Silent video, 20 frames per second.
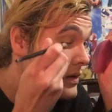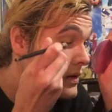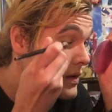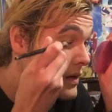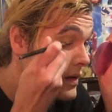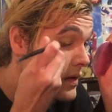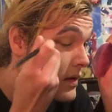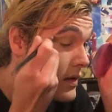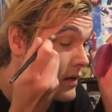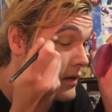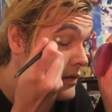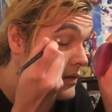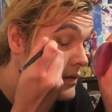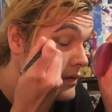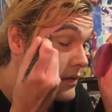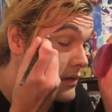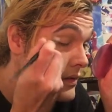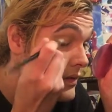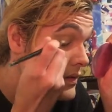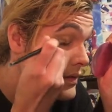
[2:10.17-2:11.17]
So,
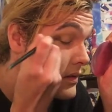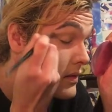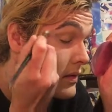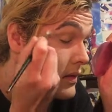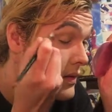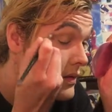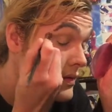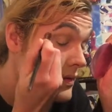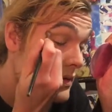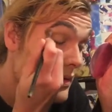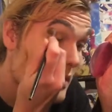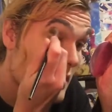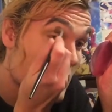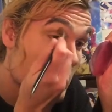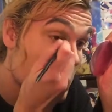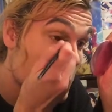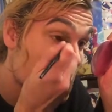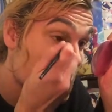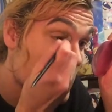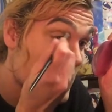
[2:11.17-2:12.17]

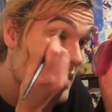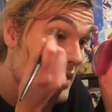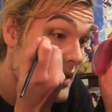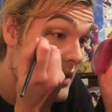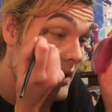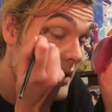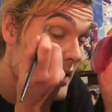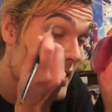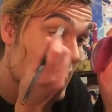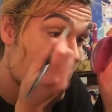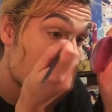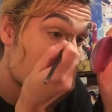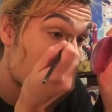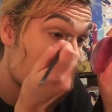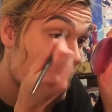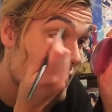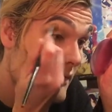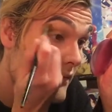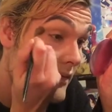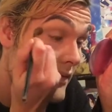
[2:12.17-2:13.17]
I'm just gonna think
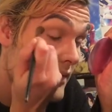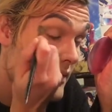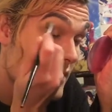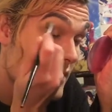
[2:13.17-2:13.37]
of,